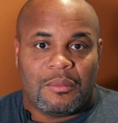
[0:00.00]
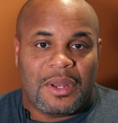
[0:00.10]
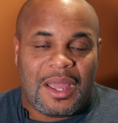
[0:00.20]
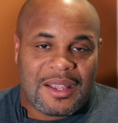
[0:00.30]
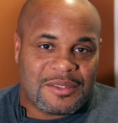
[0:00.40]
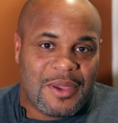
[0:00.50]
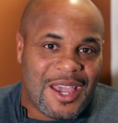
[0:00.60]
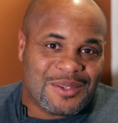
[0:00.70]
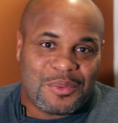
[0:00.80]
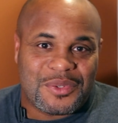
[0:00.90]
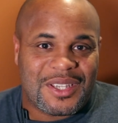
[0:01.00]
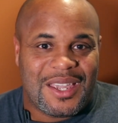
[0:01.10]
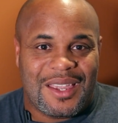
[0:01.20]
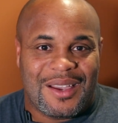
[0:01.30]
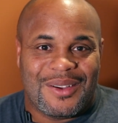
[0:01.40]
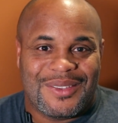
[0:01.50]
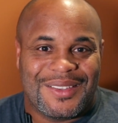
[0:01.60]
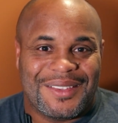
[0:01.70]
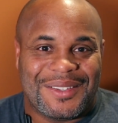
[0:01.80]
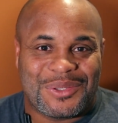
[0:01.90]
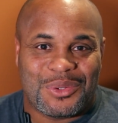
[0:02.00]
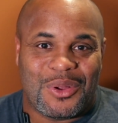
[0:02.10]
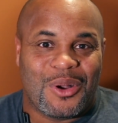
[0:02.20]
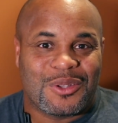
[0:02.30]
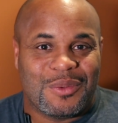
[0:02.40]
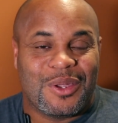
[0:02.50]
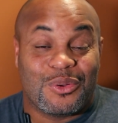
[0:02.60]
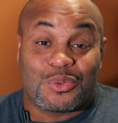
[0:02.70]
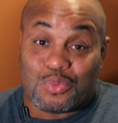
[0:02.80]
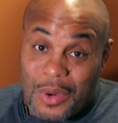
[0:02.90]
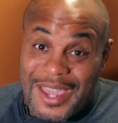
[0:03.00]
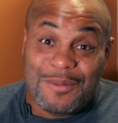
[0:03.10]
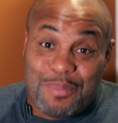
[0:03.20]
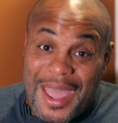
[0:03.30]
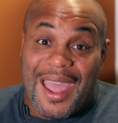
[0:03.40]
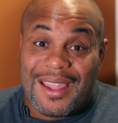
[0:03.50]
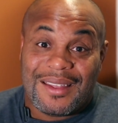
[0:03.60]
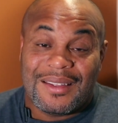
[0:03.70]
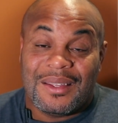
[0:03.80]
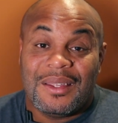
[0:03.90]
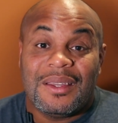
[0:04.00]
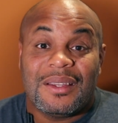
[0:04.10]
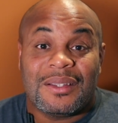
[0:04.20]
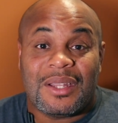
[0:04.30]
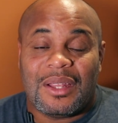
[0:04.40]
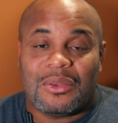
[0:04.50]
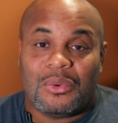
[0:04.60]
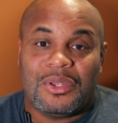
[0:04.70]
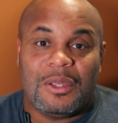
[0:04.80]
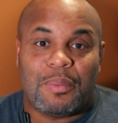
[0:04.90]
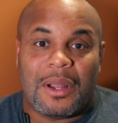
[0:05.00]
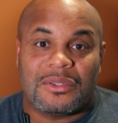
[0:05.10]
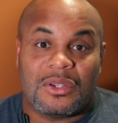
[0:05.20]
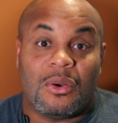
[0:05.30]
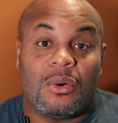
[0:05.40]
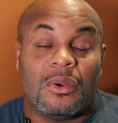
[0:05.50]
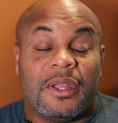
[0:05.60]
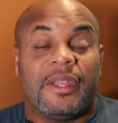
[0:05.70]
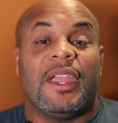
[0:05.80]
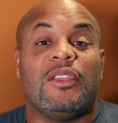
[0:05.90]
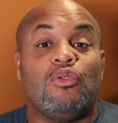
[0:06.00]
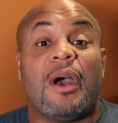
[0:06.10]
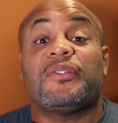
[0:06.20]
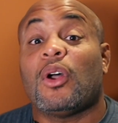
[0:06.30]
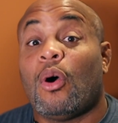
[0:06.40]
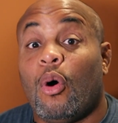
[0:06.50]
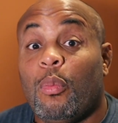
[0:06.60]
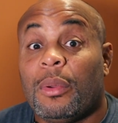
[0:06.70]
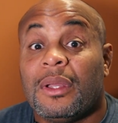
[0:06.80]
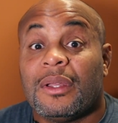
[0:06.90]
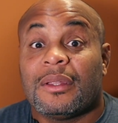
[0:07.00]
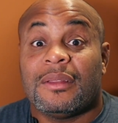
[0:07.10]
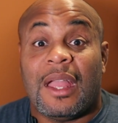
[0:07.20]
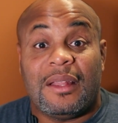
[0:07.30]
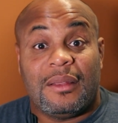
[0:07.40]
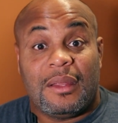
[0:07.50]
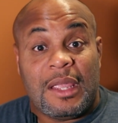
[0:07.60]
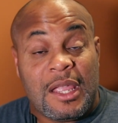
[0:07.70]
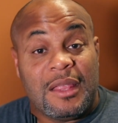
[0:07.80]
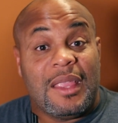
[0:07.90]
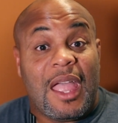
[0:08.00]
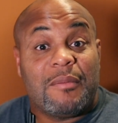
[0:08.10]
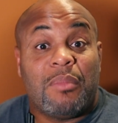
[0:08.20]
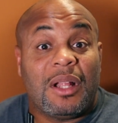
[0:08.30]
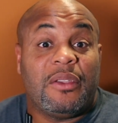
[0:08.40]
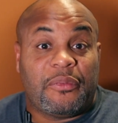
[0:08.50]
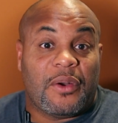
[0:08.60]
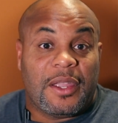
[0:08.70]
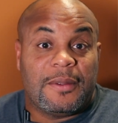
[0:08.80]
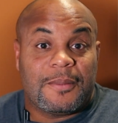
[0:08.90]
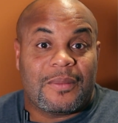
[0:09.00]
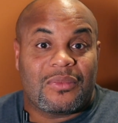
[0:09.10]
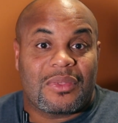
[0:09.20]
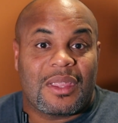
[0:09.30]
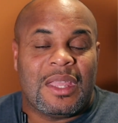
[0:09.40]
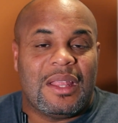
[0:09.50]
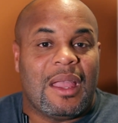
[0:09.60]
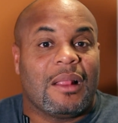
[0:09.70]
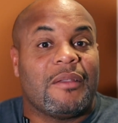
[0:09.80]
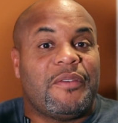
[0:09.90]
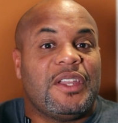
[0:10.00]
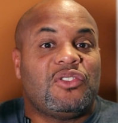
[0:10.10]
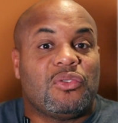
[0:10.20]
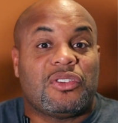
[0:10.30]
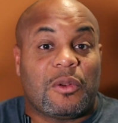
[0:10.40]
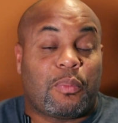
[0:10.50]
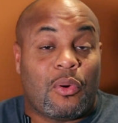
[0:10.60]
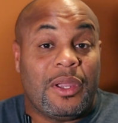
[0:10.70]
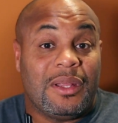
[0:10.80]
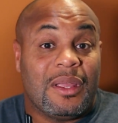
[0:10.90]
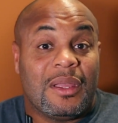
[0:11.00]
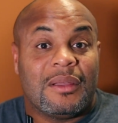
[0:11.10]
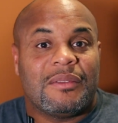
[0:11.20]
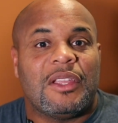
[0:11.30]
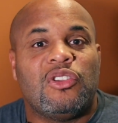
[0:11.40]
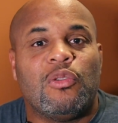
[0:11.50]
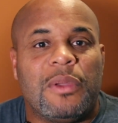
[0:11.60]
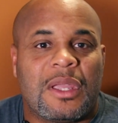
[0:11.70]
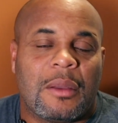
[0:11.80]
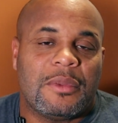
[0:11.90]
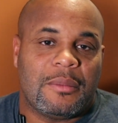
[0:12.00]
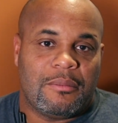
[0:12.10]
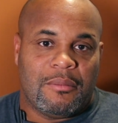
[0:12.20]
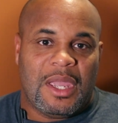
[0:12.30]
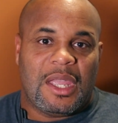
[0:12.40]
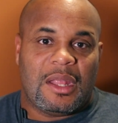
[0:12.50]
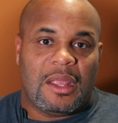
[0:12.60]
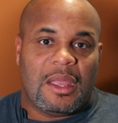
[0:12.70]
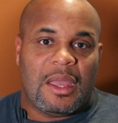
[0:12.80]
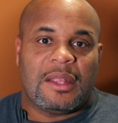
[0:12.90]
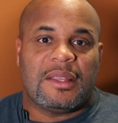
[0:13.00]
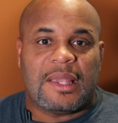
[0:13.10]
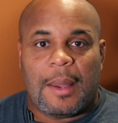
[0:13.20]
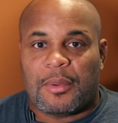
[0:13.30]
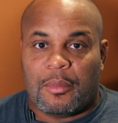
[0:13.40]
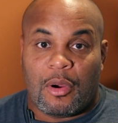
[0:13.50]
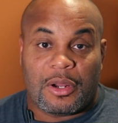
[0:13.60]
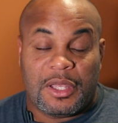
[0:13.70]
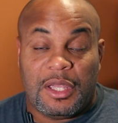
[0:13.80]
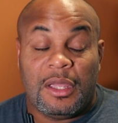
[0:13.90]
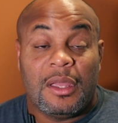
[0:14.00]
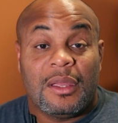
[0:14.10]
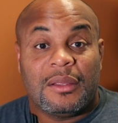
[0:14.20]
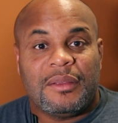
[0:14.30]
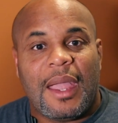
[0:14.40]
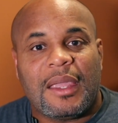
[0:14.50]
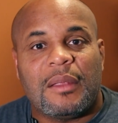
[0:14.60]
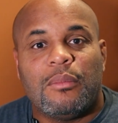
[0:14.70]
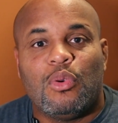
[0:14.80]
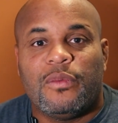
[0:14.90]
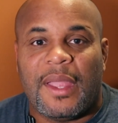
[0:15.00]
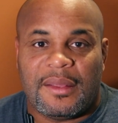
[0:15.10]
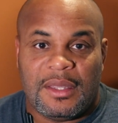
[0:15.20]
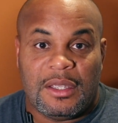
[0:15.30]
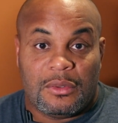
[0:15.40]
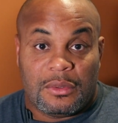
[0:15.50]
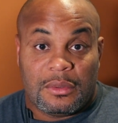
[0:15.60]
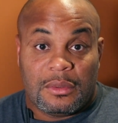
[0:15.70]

But I got some ass whoopers to hang out. So it ultimately goes right back to that 13 pounds of gold. And you have to hope that in that money fight, it elevates you to the point that you become the man at the top of the marquee that can move that needle.